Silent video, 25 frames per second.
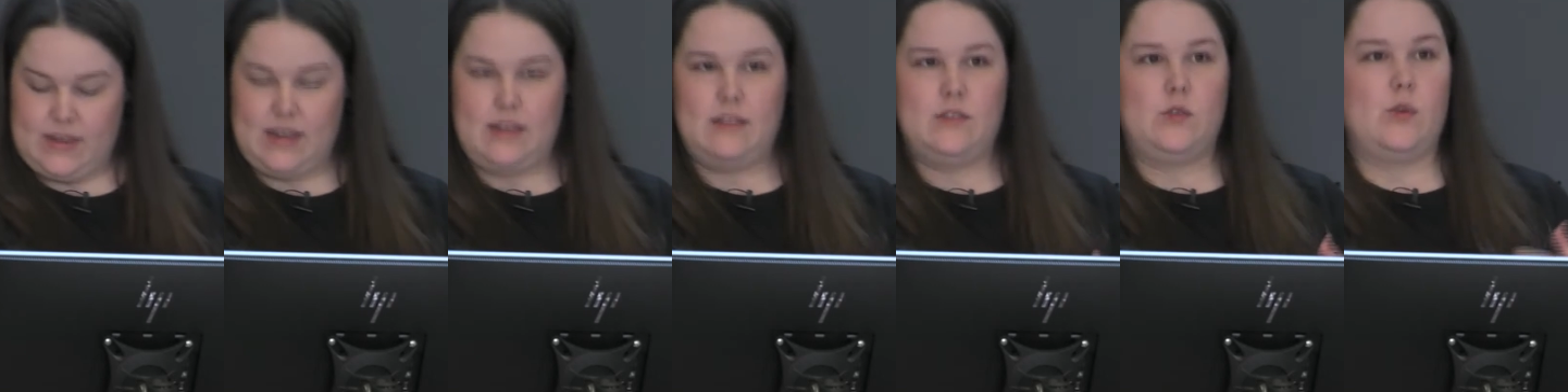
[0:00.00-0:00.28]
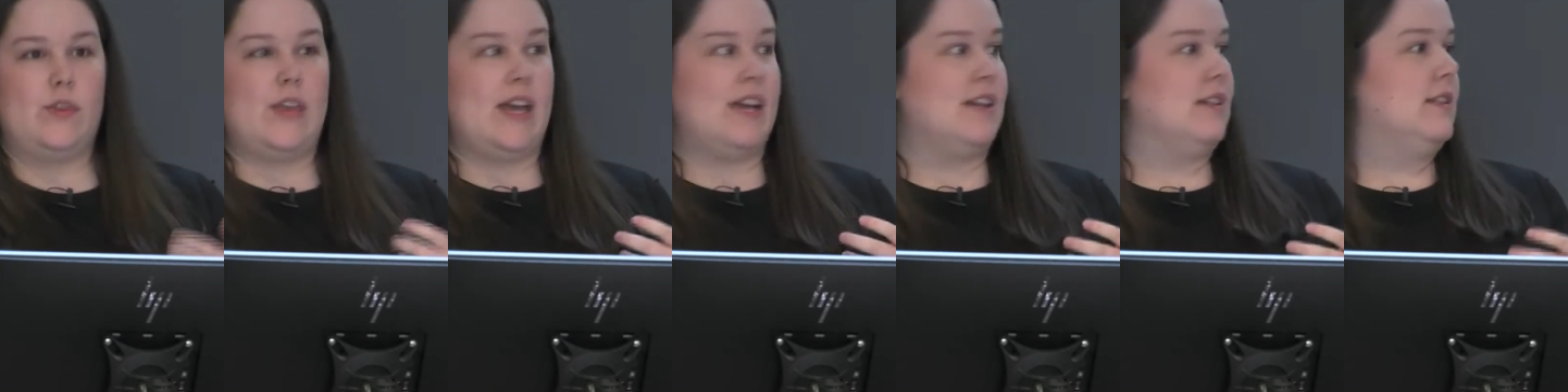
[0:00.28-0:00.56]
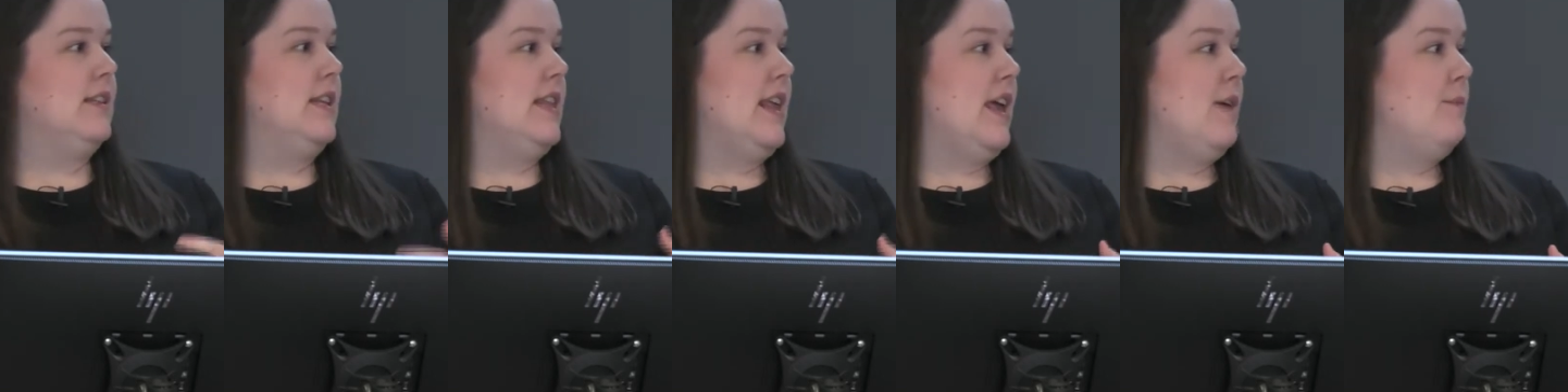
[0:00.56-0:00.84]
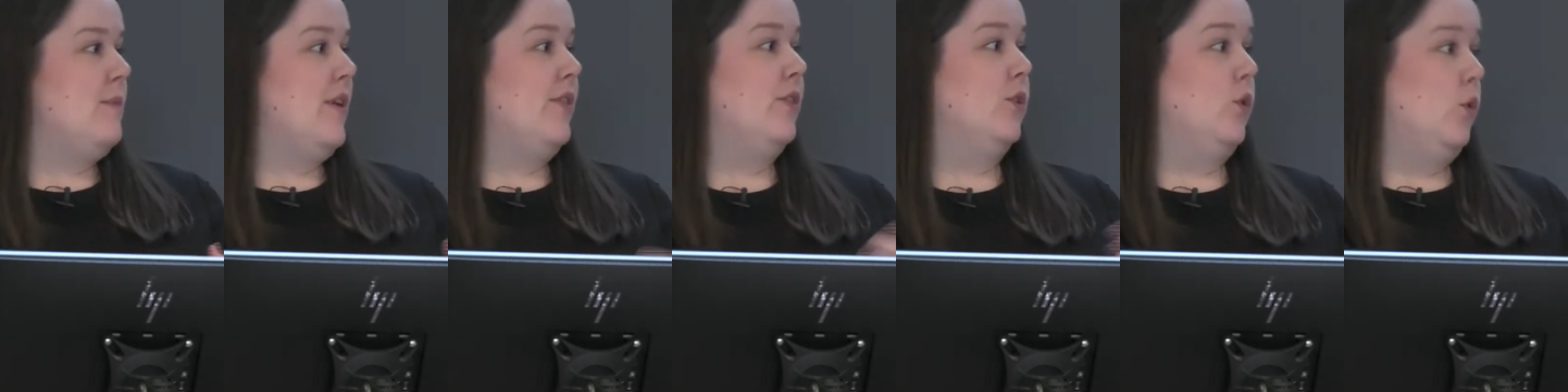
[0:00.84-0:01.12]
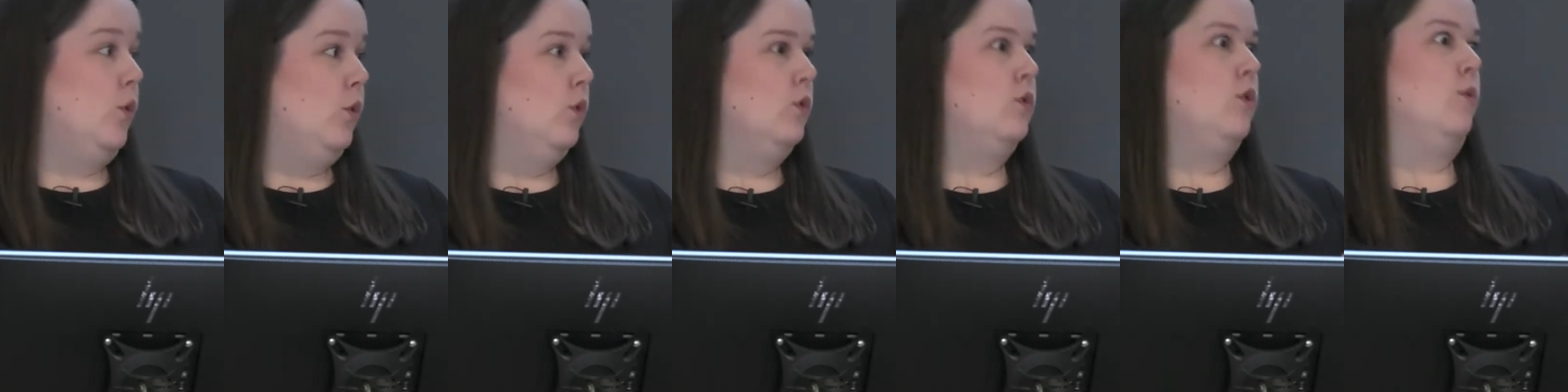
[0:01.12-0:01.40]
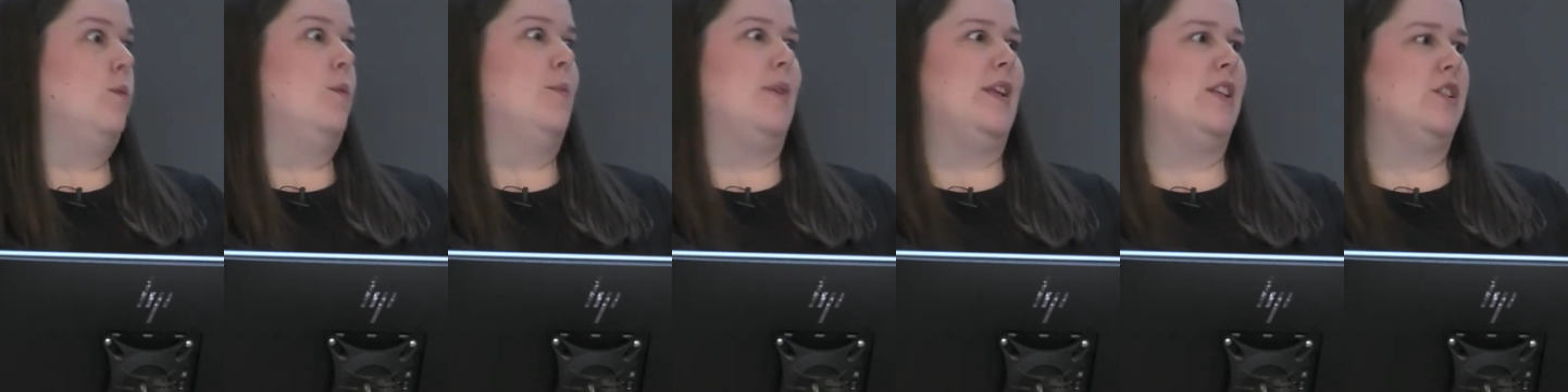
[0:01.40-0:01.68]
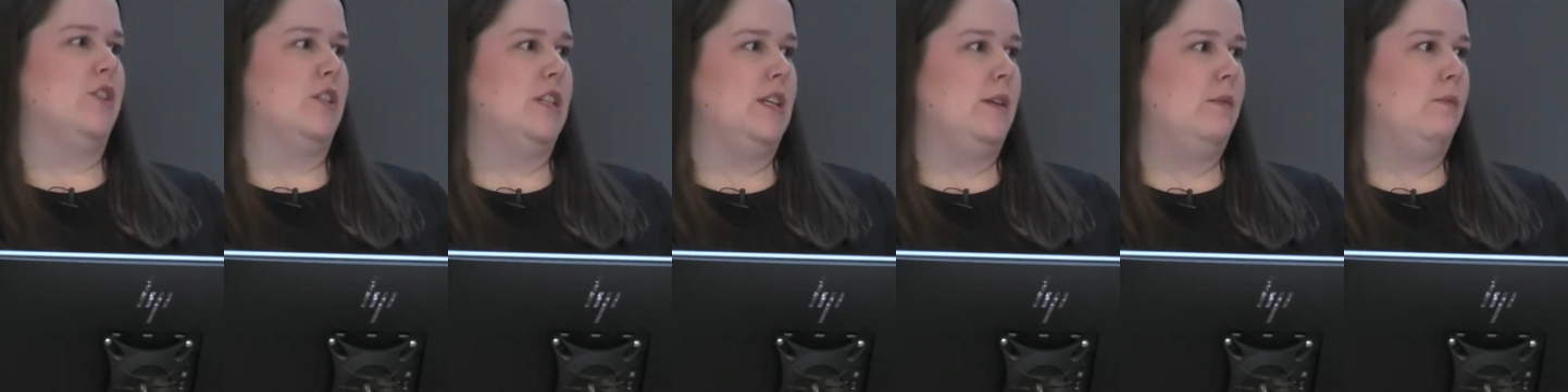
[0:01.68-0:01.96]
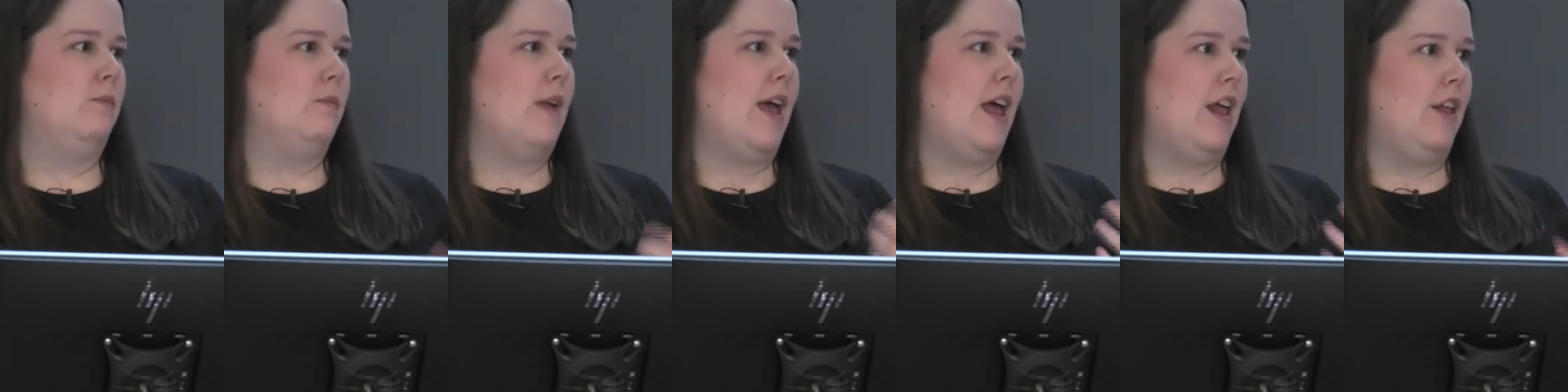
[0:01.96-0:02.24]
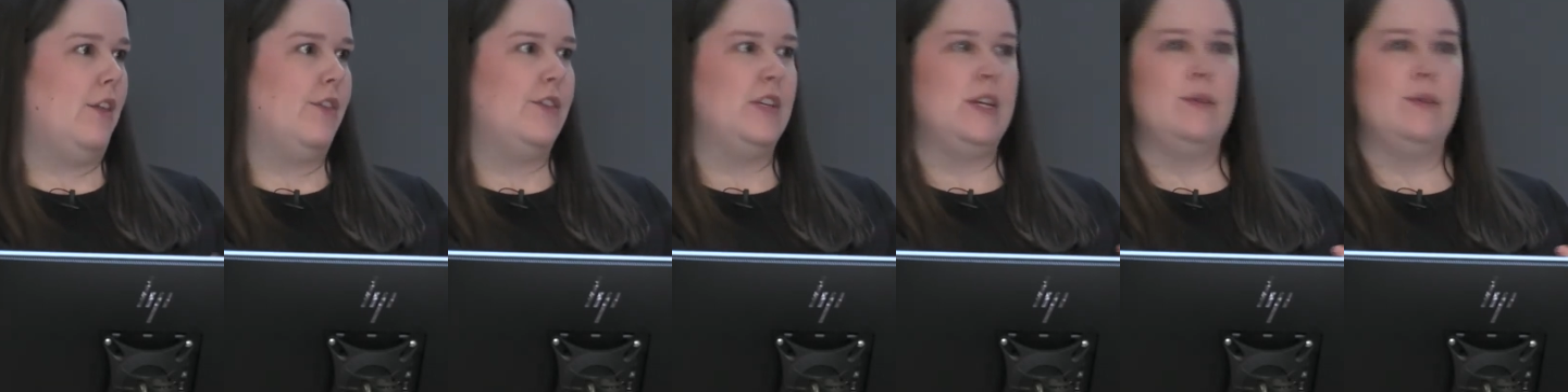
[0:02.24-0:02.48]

So thanks to them and the whole Global Mental Health